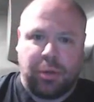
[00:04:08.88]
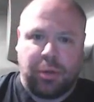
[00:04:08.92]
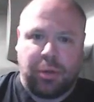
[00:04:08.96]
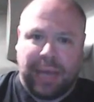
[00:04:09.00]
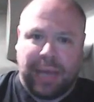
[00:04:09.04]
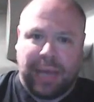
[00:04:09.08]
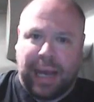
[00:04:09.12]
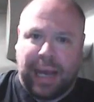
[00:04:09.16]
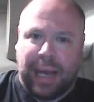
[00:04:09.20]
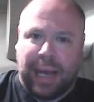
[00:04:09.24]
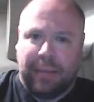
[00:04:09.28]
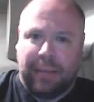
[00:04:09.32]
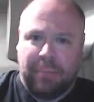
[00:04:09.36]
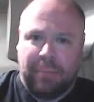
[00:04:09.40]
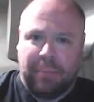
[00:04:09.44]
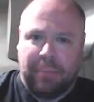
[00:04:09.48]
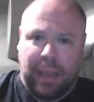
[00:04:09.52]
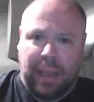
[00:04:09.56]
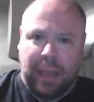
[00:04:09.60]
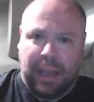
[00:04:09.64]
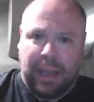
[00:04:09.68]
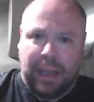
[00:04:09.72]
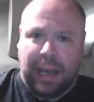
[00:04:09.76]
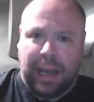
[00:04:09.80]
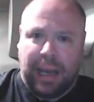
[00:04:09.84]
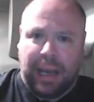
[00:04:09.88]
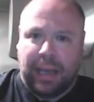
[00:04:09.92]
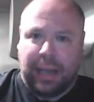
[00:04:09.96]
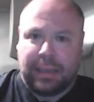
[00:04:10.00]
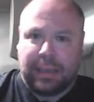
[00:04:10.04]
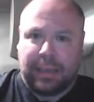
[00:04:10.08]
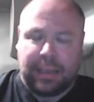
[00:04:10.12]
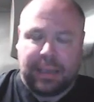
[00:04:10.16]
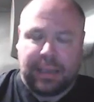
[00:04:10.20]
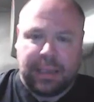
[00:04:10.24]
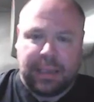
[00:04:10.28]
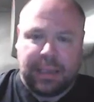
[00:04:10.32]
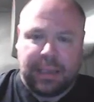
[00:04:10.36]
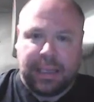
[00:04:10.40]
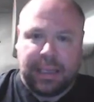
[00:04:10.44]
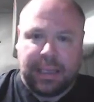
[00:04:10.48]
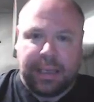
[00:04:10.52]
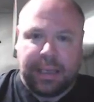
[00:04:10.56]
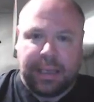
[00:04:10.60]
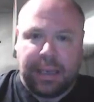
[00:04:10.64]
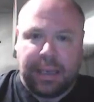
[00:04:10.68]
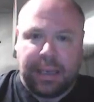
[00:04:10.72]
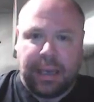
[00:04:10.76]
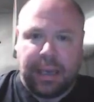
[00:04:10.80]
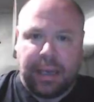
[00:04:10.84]
to that and
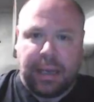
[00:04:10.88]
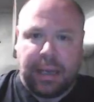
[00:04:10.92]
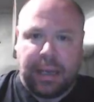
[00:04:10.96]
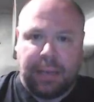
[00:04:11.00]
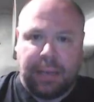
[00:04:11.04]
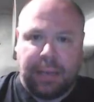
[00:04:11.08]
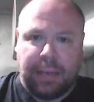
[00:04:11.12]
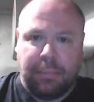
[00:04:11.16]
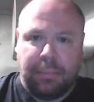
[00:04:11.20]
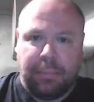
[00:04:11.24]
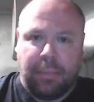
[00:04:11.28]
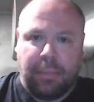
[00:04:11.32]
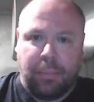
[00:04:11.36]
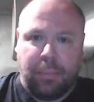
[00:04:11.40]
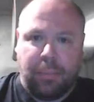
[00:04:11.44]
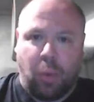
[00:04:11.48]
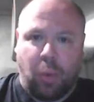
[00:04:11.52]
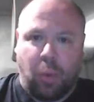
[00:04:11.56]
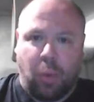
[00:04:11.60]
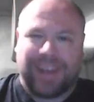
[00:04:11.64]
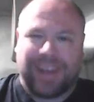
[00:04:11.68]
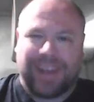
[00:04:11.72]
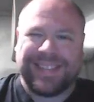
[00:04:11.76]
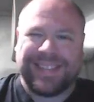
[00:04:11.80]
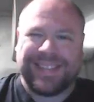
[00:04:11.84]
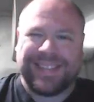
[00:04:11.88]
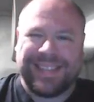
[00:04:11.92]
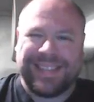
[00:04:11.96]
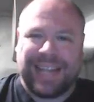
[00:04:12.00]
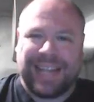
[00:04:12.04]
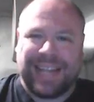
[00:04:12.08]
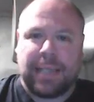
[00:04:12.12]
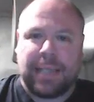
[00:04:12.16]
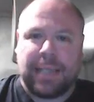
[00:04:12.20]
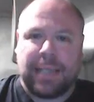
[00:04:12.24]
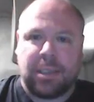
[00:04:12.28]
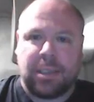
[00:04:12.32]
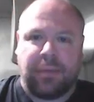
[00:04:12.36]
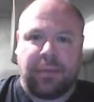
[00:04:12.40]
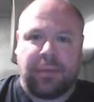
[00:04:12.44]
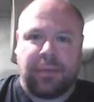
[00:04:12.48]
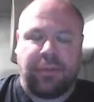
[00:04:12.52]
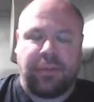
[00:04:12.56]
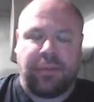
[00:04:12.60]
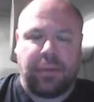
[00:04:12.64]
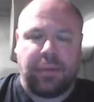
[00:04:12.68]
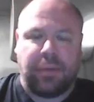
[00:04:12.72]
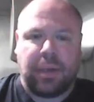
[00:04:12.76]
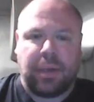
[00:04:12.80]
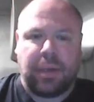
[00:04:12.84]
the more
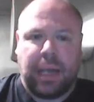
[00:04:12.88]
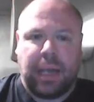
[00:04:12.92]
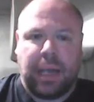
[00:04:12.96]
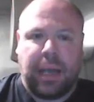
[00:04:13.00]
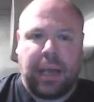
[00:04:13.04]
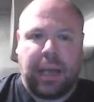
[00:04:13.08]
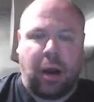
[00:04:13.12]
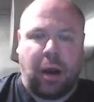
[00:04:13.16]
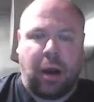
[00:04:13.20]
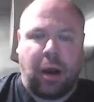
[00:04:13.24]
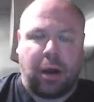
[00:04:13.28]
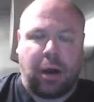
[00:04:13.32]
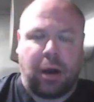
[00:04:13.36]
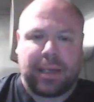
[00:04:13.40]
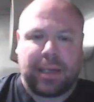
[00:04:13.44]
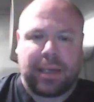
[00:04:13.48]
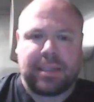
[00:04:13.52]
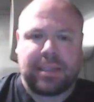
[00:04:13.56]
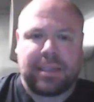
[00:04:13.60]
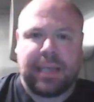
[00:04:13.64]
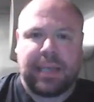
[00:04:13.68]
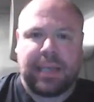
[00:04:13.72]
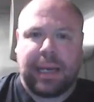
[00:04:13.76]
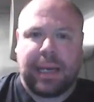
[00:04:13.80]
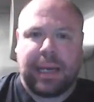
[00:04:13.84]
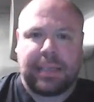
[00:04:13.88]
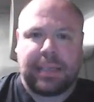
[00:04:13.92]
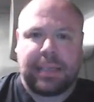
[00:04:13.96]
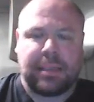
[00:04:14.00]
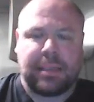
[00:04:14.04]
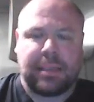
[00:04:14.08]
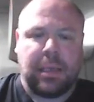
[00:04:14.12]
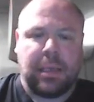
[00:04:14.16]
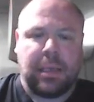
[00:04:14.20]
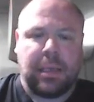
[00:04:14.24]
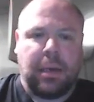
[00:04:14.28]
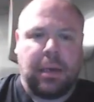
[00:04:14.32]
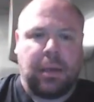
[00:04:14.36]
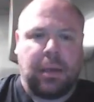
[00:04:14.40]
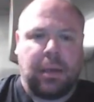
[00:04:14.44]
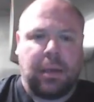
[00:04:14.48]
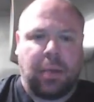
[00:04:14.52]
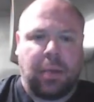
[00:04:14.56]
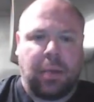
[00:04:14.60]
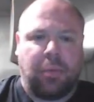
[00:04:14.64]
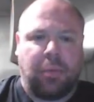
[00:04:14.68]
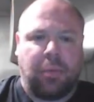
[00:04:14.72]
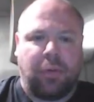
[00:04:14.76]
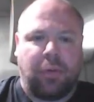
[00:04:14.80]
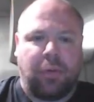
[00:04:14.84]
extensive Arctic sea ice
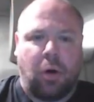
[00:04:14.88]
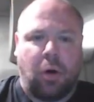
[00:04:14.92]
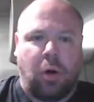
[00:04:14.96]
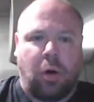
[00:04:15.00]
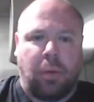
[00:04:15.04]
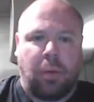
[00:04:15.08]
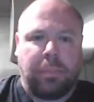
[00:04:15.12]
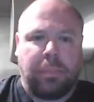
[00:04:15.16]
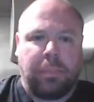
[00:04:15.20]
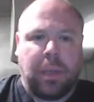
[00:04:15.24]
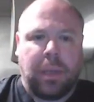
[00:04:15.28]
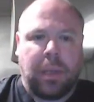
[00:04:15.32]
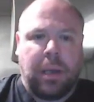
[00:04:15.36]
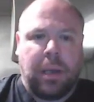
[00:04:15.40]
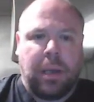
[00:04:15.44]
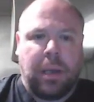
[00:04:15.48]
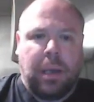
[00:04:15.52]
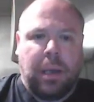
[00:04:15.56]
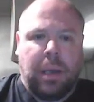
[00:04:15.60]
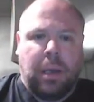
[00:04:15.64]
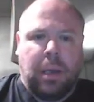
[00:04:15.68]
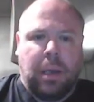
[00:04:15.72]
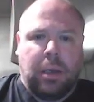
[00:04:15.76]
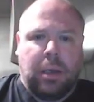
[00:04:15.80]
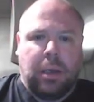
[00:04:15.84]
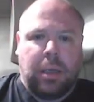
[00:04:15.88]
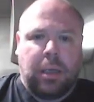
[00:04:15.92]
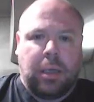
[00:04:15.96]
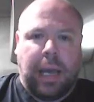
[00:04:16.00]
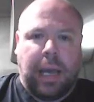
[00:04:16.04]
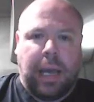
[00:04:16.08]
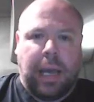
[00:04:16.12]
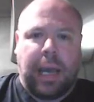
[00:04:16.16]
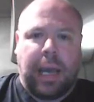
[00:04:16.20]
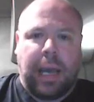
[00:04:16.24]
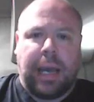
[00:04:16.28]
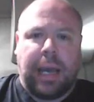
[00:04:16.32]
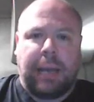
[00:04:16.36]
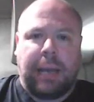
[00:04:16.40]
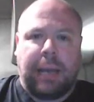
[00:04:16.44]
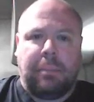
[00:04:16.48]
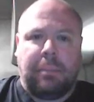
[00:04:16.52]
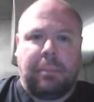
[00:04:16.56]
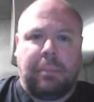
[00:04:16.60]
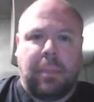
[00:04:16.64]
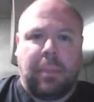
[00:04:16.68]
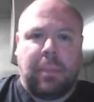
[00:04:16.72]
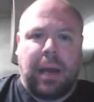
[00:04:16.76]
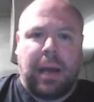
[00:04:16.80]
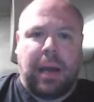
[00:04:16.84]
that we've got.
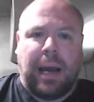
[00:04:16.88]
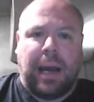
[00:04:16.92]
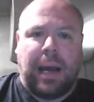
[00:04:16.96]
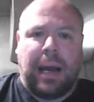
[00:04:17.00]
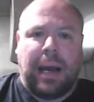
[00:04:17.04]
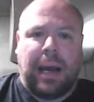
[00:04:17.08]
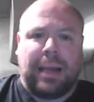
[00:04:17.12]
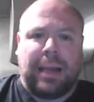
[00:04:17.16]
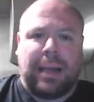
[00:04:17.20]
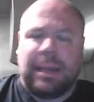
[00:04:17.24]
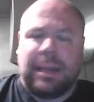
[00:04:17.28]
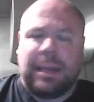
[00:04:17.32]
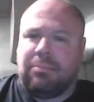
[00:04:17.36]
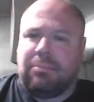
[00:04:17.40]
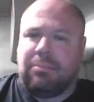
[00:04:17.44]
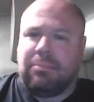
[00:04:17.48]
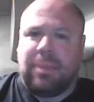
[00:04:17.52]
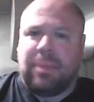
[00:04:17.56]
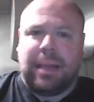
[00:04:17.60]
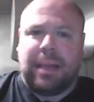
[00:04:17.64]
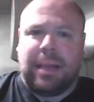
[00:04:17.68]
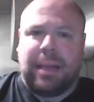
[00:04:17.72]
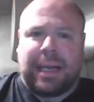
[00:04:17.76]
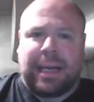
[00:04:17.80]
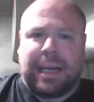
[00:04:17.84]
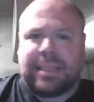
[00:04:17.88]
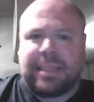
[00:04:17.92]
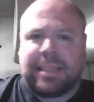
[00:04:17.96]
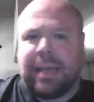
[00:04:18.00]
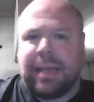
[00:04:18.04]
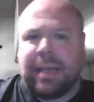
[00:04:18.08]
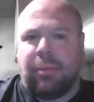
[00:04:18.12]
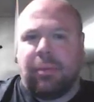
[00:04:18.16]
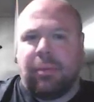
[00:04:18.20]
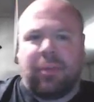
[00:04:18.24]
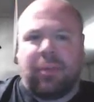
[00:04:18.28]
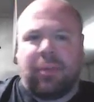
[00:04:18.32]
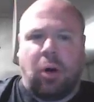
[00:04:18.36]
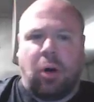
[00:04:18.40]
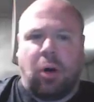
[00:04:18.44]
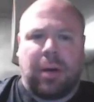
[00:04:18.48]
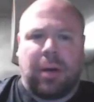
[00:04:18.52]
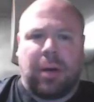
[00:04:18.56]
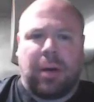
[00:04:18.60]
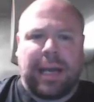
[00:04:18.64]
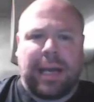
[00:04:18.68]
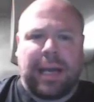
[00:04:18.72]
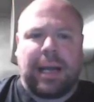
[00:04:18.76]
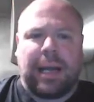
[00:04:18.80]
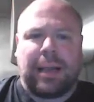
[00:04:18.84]
And like I say, we've
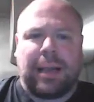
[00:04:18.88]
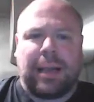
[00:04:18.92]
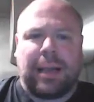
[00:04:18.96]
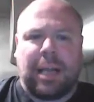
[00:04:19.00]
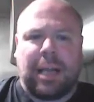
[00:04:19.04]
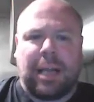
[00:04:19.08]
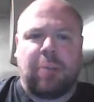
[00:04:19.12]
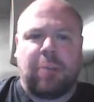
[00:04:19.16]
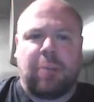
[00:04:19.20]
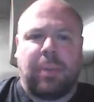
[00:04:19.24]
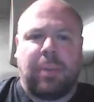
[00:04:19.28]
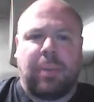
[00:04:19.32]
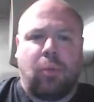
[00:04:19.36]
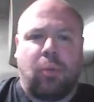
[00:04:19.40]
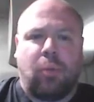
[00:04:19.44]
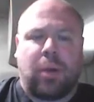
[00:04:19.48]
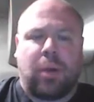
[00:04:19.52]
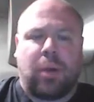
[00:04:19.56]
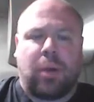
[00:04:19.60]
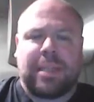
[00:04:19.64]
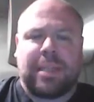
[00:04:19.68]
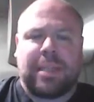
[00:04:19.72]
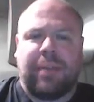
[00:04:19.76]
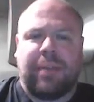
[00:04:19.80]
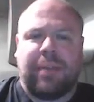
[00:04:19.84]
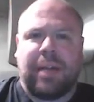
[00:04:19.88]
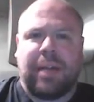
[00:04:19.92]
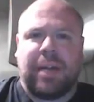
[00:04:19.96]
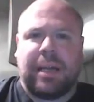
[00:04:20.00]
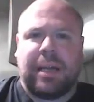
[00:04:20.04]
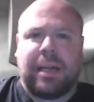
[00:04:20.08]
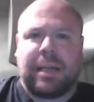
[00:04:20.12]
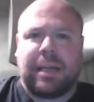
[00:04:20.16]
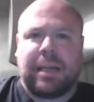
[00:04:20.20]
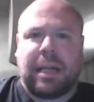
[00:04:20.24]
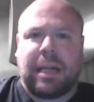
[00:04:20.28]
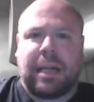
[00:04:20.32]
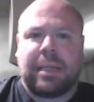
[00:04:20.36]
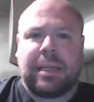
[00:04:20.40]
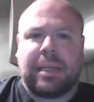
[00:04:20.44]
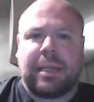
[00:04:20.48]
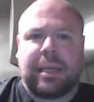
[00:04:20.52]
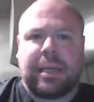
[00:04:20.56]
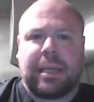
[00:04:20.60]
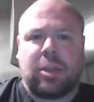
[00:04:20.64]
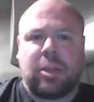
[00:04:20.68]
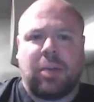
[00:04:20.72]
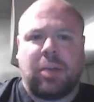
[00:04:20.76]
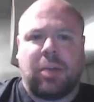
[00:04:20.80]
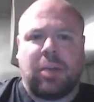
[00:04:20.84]
got kind of a little bit more activity in the Atlantic
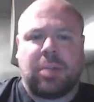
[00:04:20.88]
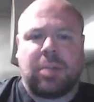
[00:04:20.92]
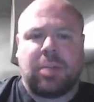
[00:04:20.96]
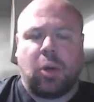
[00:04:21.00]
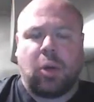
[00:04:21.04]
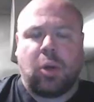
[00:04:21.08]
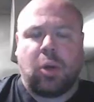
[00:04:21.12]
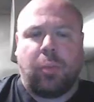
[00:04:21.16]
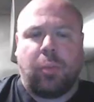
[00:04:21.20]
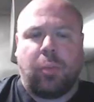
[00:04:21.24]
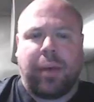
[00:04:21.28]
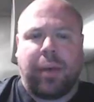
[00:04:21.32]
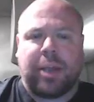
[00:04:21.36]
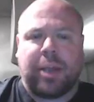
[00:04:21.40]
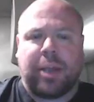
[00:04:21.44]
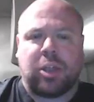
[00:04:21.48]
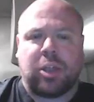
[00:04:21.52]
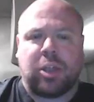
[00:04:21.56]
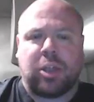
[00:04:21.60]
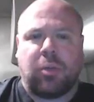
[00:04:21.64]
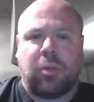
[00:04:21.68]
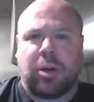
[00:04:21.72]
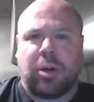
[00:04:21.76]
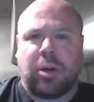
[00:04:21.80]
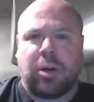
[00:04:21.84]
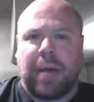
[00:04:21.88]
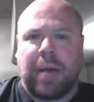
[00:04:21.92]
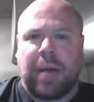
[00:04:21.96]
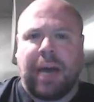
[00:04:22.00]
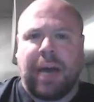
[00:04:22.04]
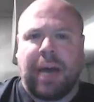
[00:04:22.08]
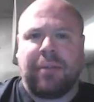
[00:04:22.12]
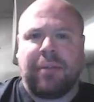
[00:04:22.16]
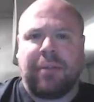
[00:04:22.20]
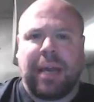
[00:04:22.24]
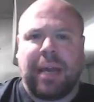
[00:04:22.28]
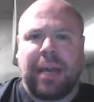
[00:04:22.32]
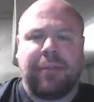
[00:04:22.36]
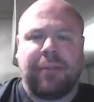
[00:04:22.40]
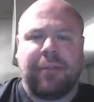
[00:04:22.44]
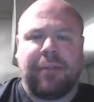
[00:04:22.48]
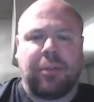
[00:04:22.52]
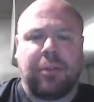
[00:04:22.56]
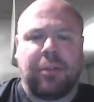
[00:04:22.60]
in terms of low pressure. We're going to have the